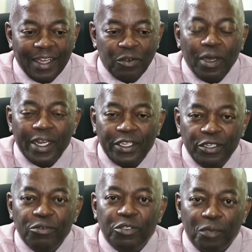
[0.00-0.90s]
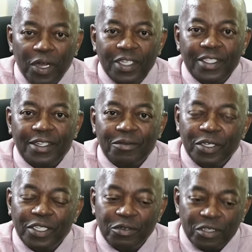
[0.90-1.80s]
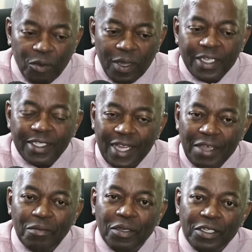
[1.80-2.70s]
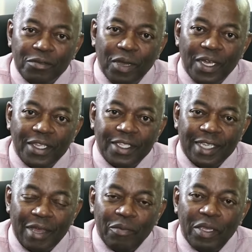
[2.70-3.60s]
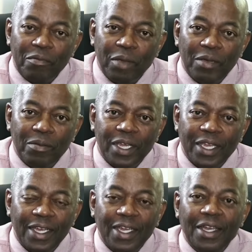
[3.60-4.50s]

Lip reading: quite a huge margin, which was quite a statement by the Zambian public.